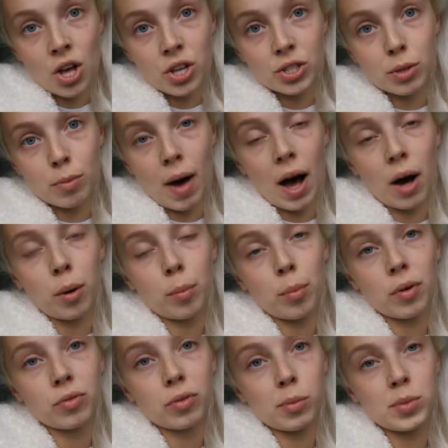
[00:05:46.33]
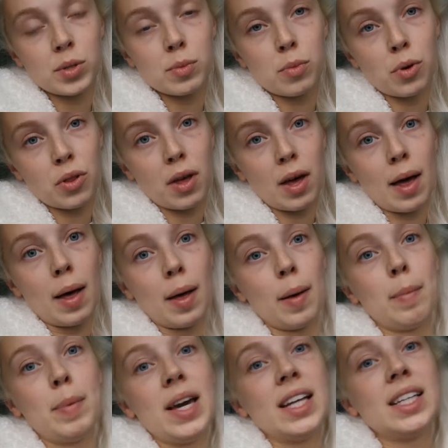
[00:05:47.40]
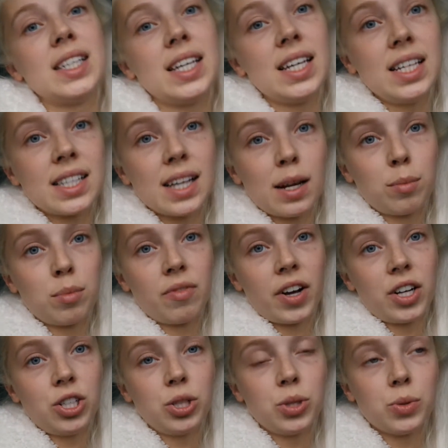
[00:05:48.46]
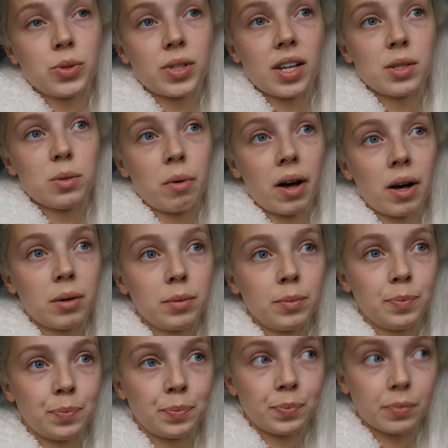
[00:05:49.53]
some help from some other PTs and professionals as well.